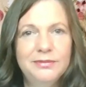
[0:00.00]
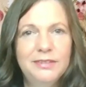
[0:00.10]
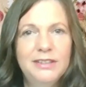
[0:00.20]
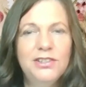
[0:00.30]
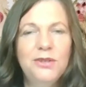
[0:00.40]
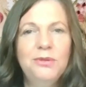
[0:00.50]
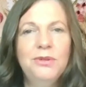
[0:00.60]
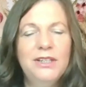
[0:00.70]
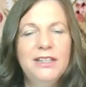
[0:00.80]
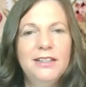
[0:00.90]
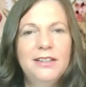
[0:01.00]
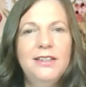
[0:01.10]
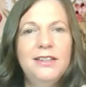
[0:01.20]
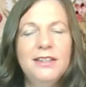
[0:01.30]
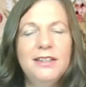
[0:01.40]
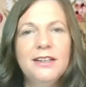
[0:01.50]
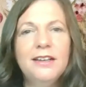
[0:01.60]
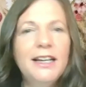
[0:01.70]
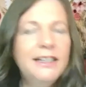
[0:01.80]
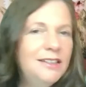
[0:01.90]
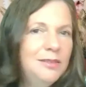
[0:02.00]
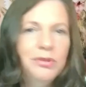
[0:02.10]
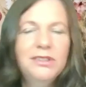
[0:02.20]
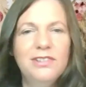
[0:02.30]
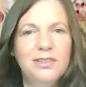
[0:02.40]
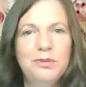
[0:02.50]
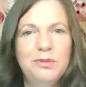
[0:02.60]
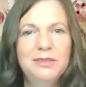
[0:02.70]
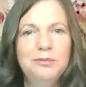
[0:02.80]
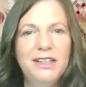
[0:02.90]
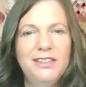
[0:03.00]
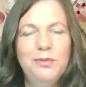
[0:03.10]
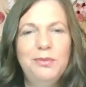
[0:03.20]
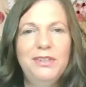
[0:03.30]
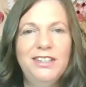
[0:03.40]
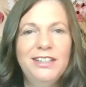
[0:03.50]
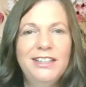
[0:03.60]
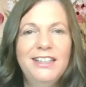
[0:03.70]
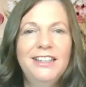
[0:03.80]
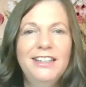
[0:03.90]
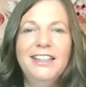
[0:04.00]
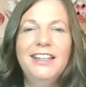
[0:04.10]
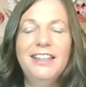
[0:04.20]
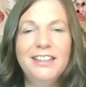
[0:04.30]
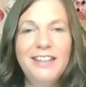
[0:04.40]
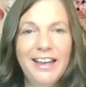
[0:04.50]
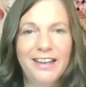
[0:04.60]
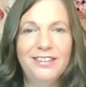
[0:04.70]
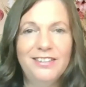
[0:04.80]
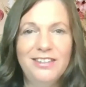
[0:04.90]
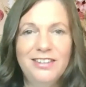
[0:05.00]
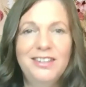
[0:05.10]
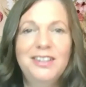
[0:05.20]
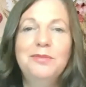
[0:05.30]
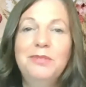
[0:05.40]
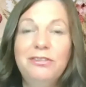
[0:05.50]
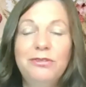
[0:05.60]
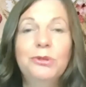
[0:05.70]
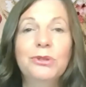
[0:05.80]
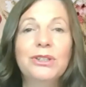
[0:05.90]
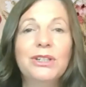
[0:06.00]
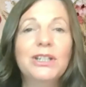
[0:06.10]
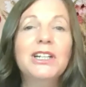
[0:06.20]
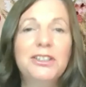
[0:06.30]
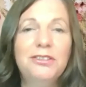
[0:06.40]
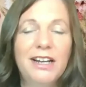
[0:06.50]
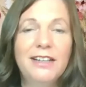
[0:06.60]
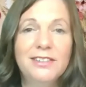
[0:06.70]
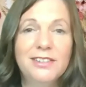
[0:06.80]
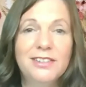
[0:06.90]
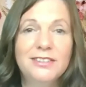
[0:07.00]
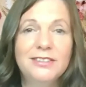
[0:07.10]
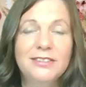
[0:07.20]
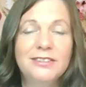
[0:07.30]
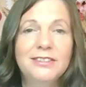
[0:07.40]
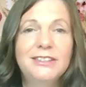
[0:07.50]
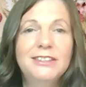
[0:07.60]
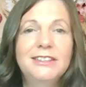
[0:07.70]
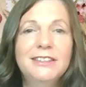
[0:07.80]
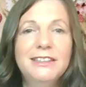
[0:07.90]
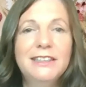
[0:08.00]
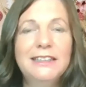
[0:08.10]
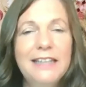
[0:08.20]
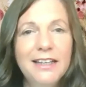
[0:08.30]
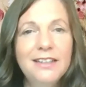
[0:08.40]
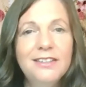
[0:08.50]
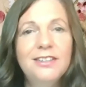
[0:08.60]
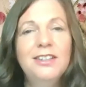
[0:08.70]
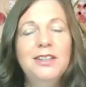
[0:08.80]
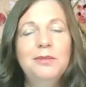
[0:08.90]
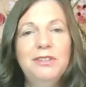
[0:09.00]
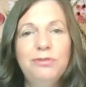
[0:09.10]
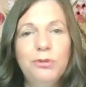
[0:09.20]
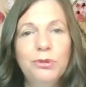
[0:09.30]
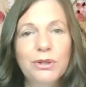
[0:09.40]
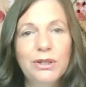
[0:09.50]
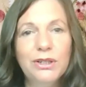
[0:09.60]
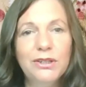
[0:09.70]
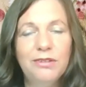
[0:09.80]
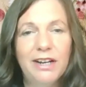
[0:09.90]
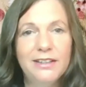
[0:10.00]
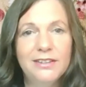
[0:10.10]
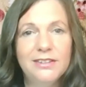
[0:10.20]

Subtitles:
And so the guiding principle might be connect before correct. Connect before correct.